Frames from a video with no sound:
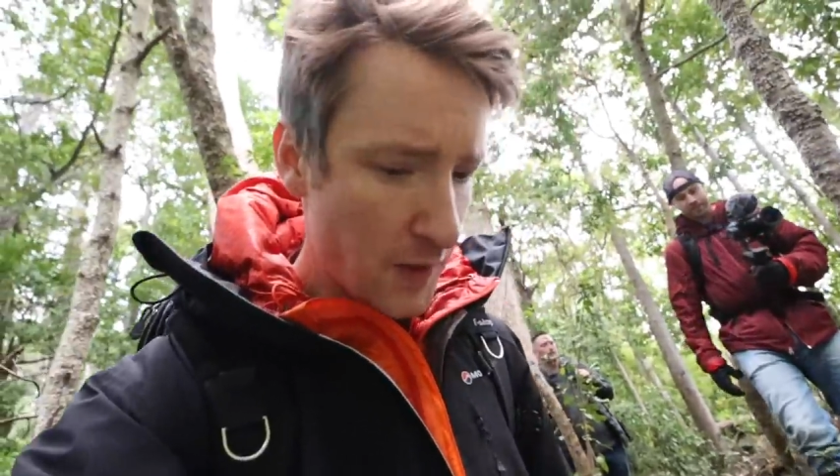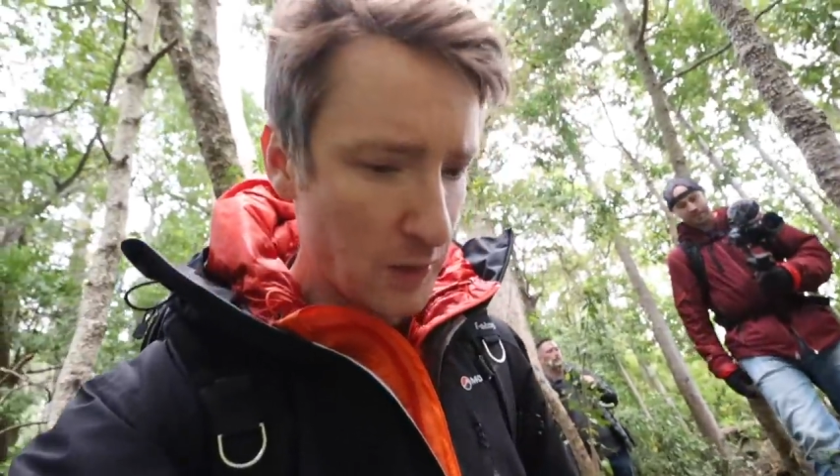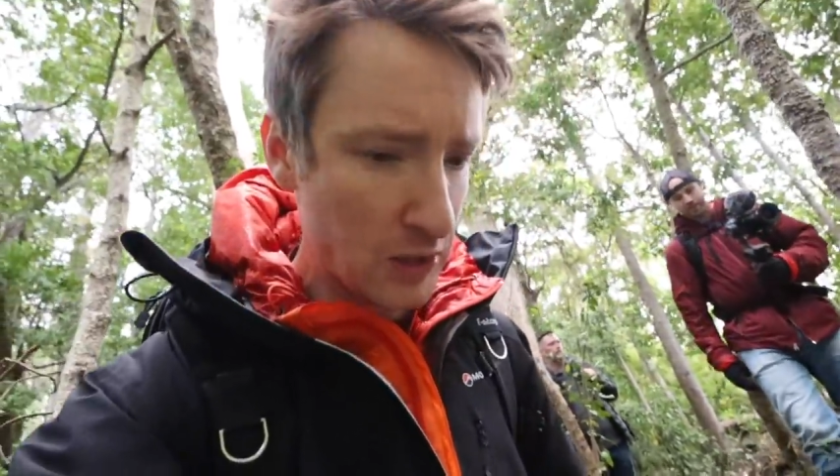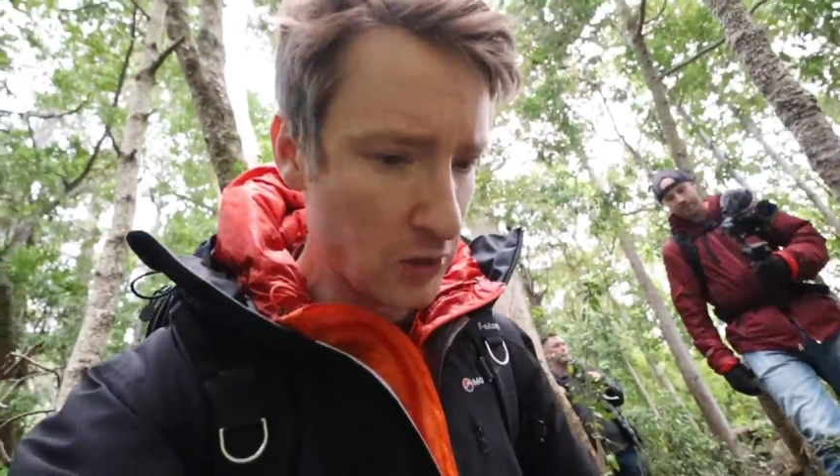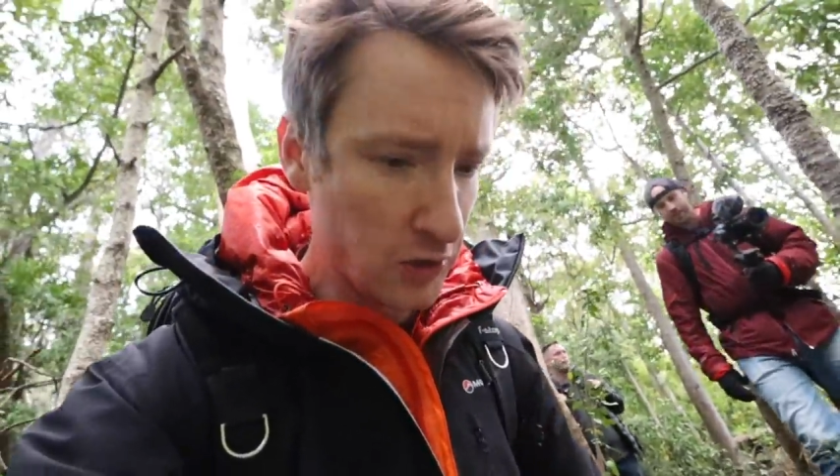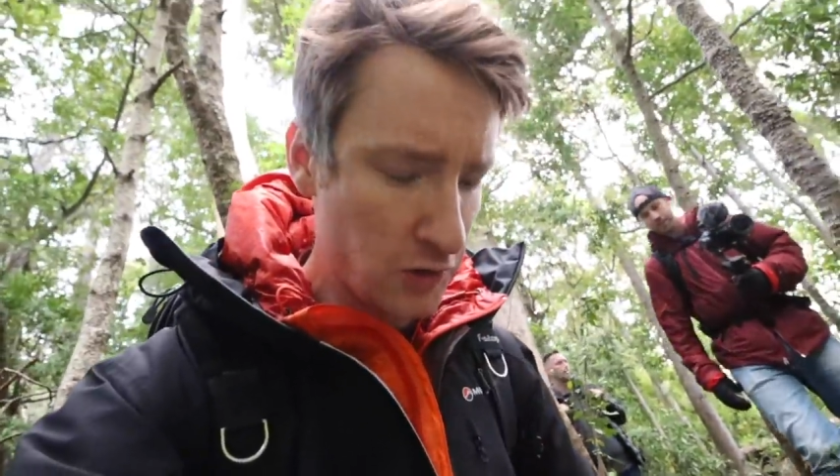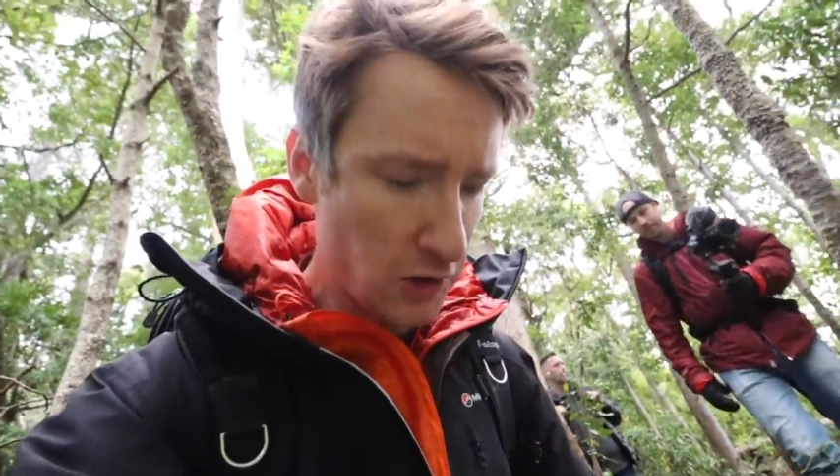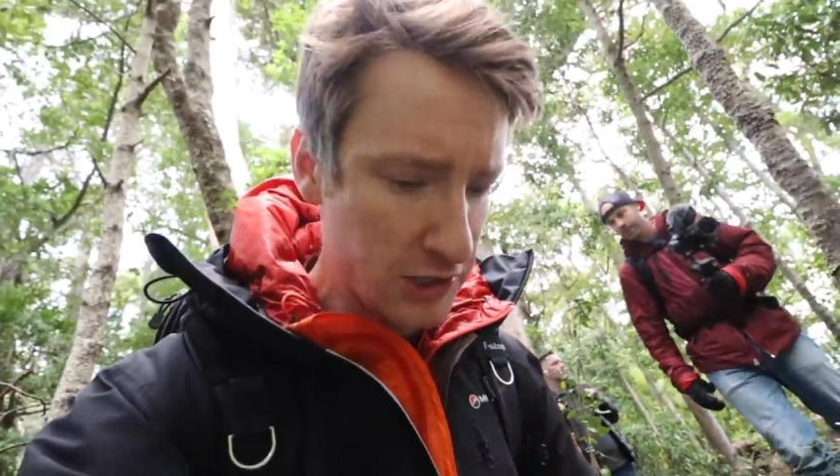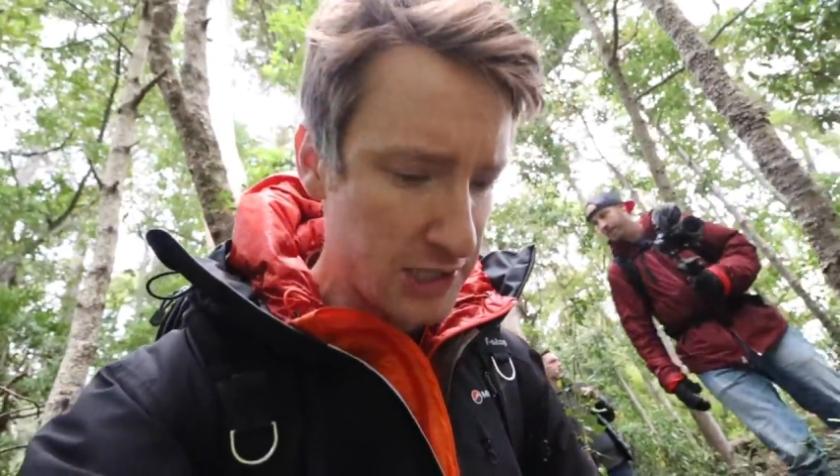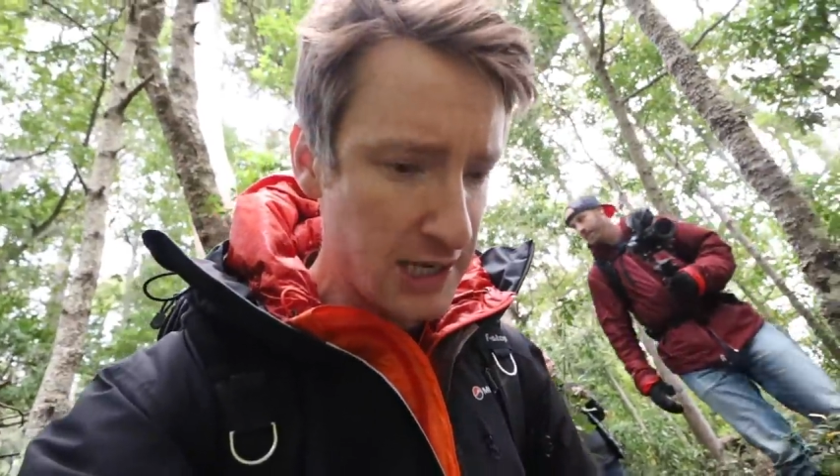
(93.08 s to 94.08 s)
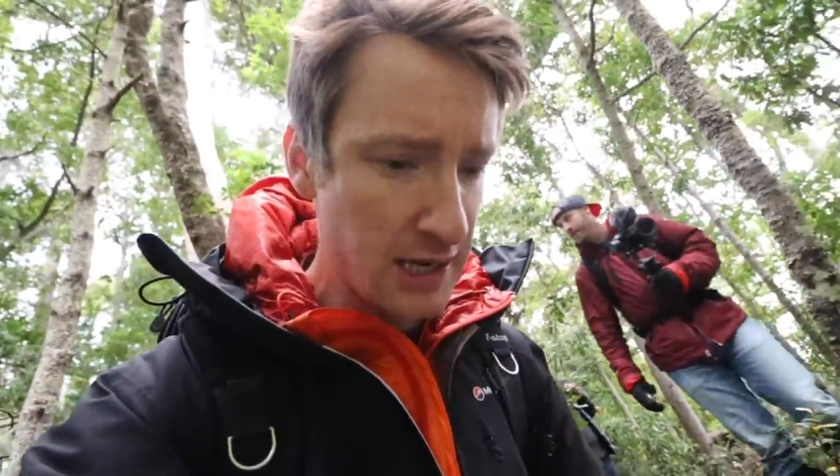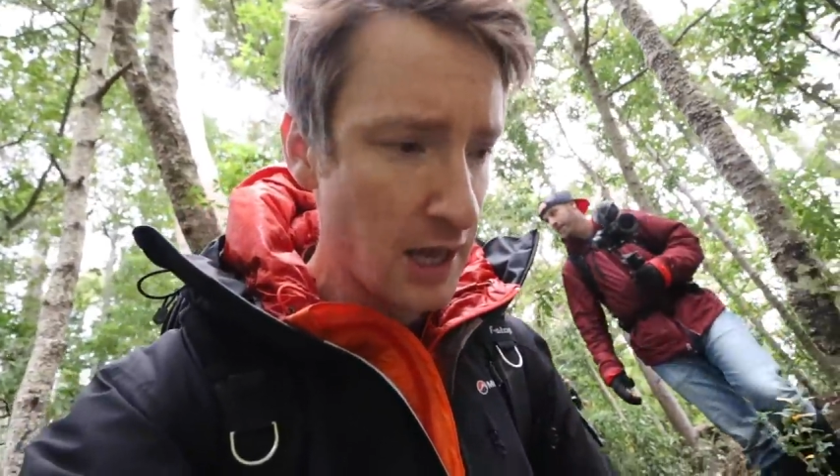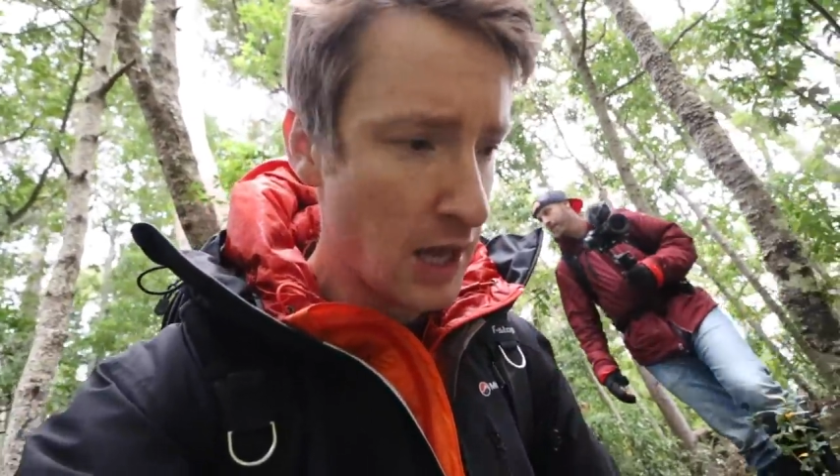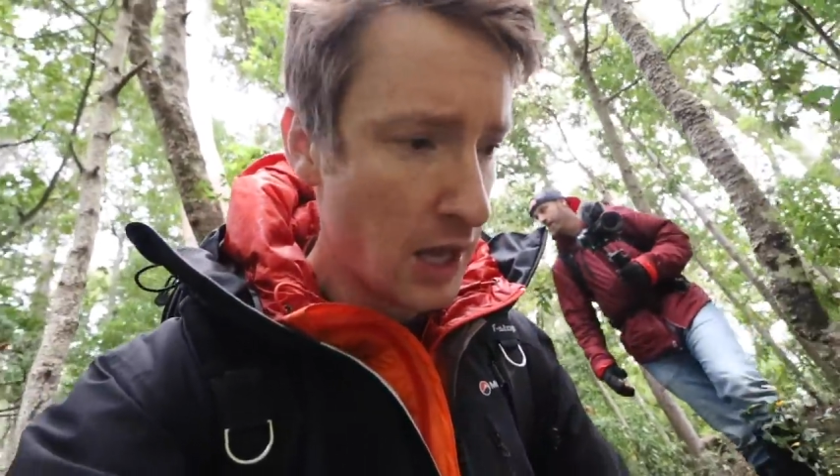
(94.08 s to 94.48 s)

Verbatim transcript: we couldn't cross it,